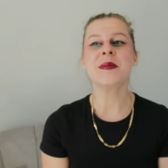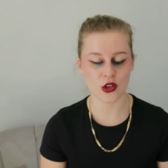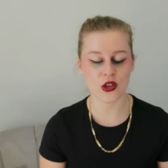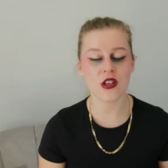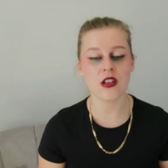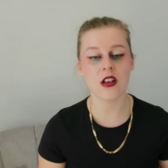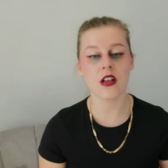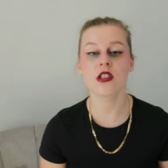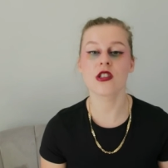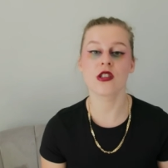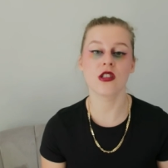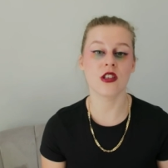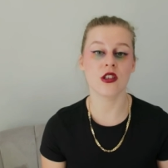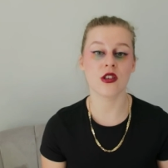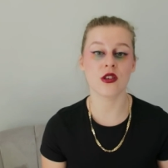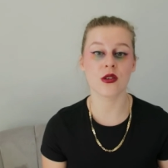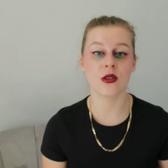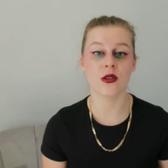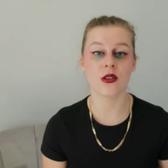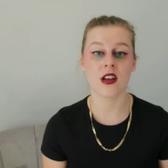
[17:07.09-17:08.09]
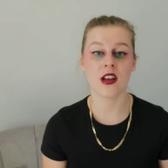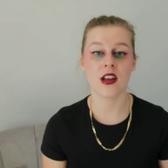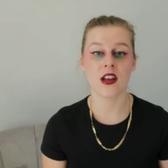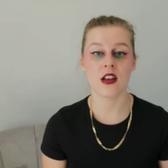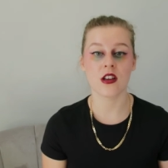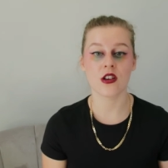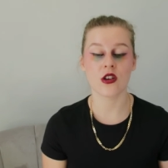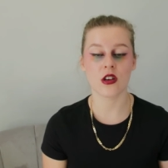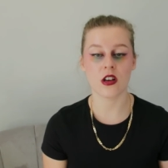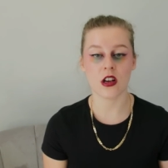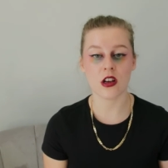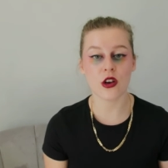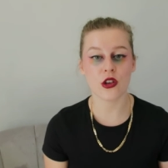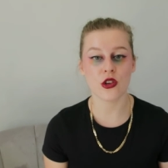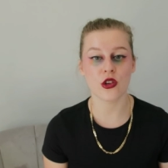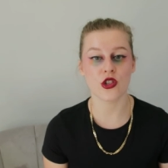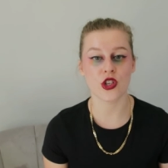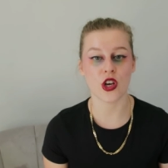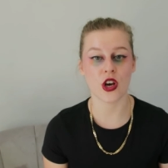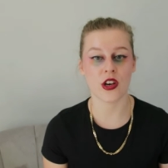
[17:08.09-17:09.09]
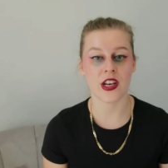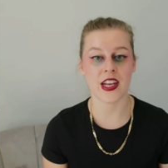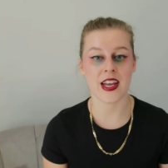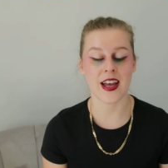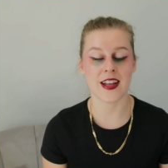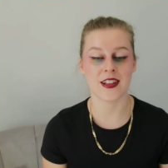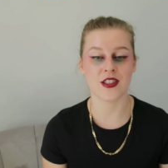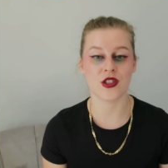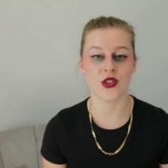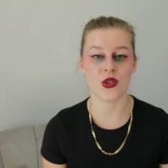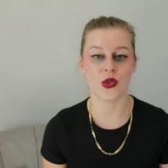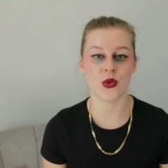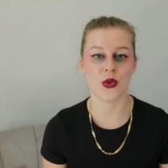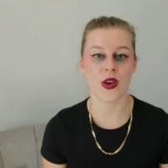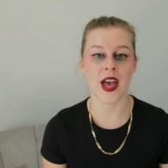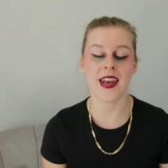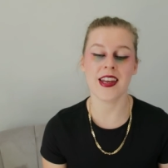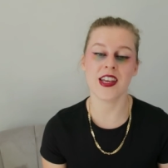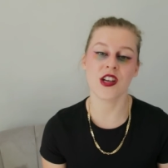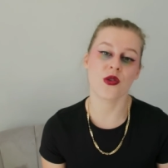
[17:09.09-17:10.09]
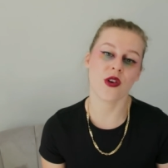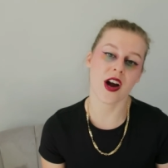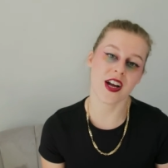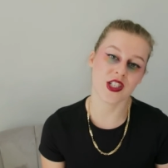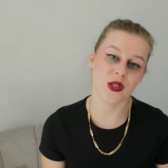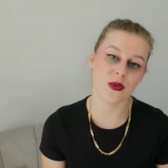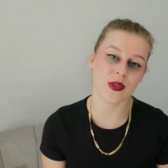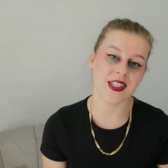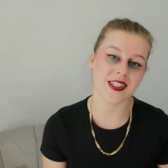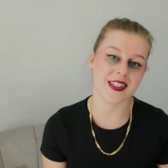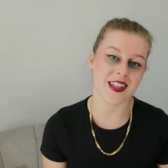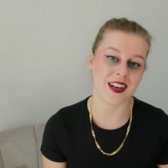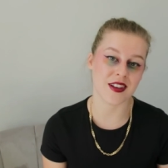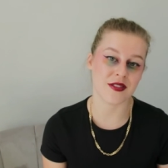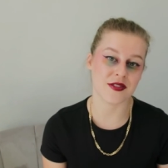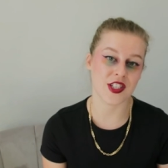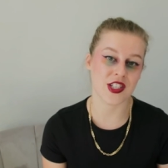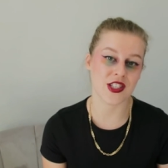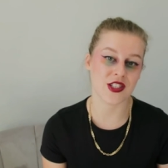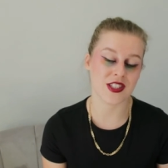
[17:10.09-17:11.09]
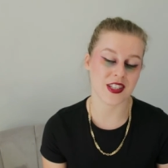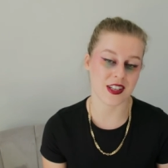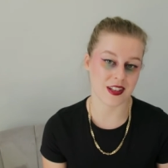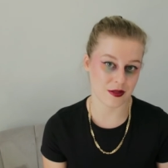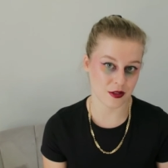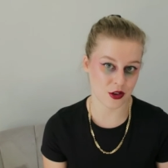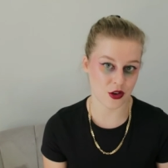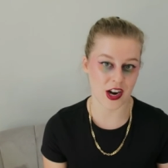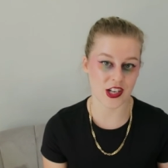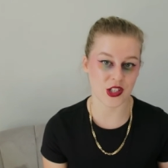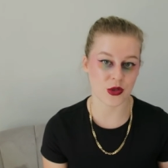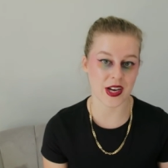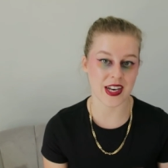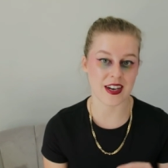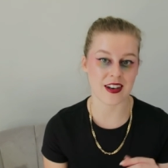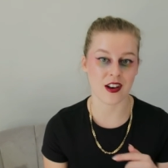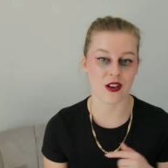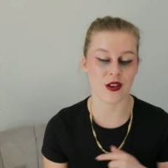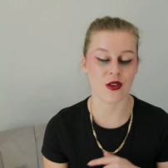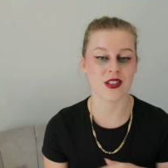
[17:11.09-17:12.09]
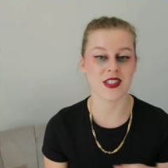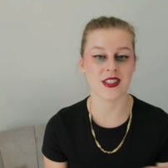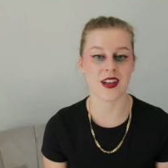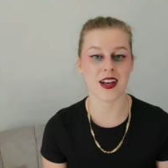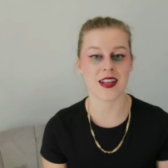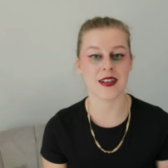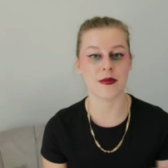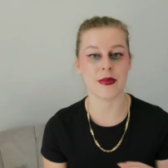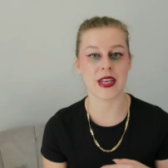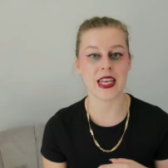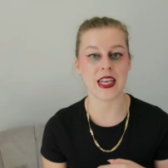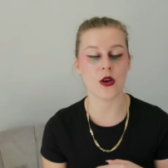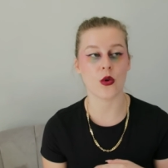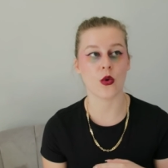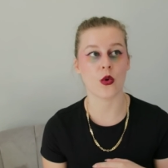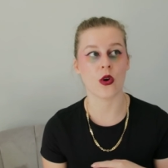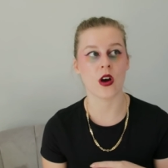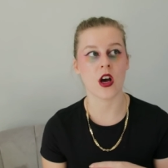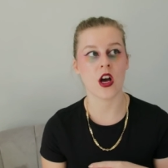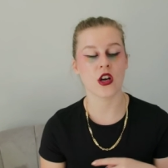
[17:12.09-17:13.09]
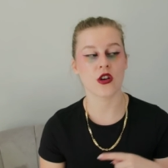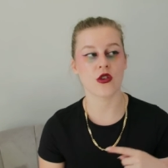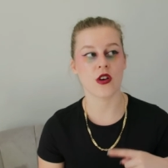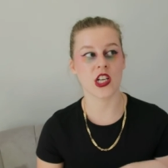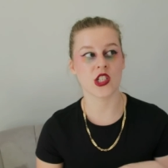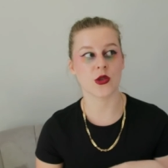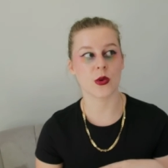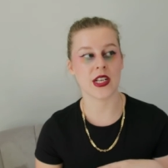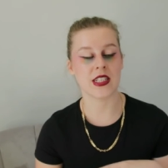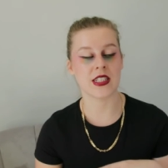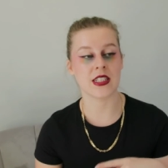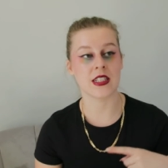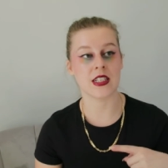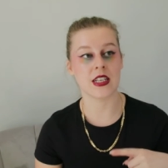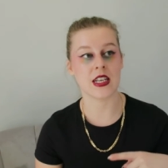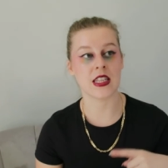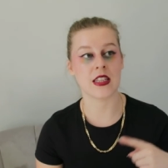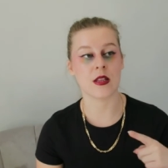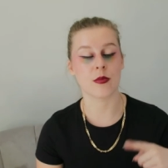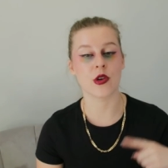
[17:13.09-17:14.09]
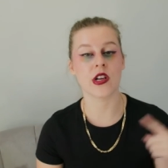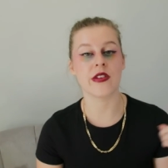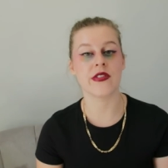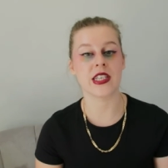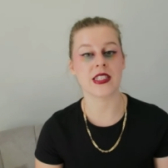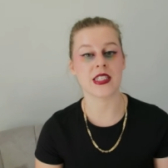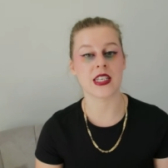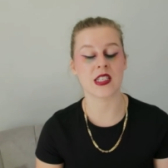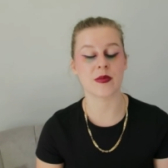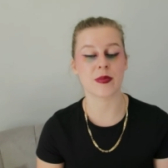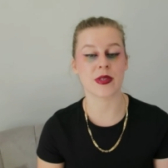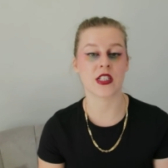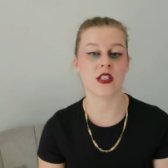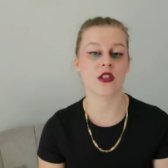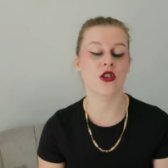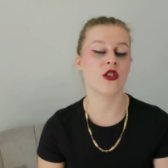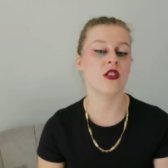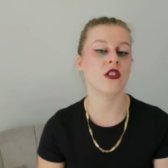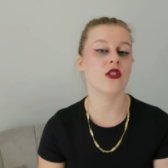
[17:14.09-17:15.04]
So good luck to you, good luck on your journey and to any graduates that have just graduated alongside me or graduated in the previous years but